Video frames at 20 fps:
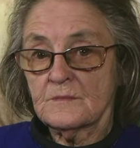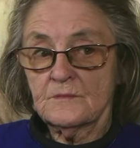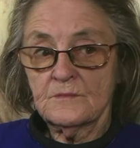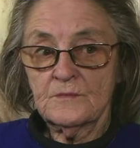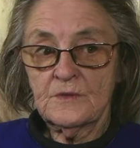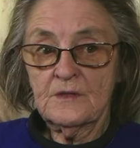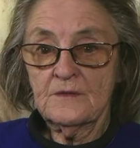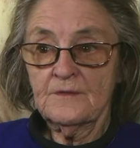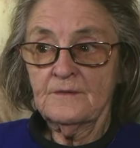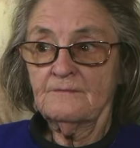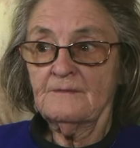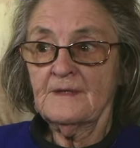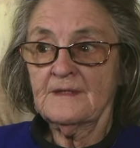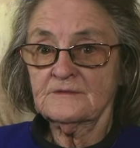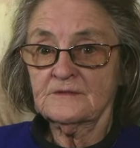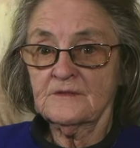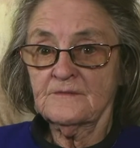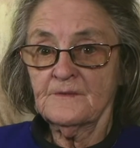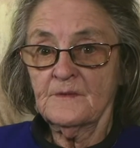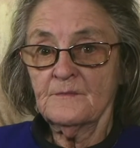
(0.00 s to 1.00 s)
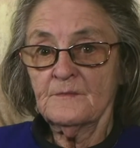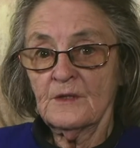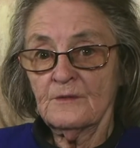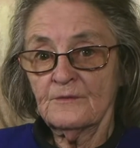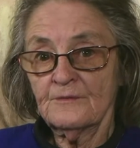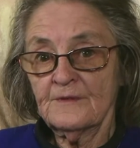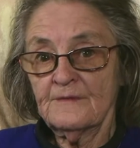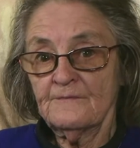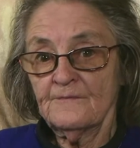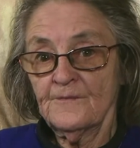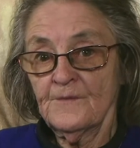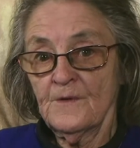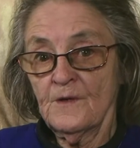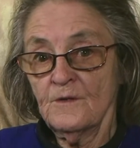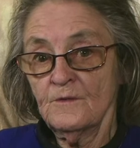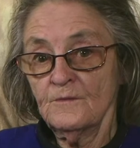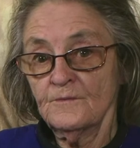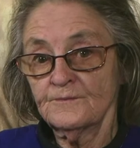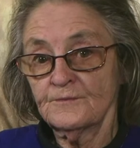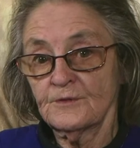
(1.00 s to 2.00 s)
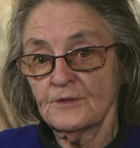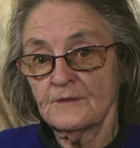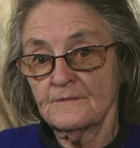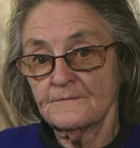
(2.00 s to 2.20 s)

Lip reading: Well, the rest of them that were involved.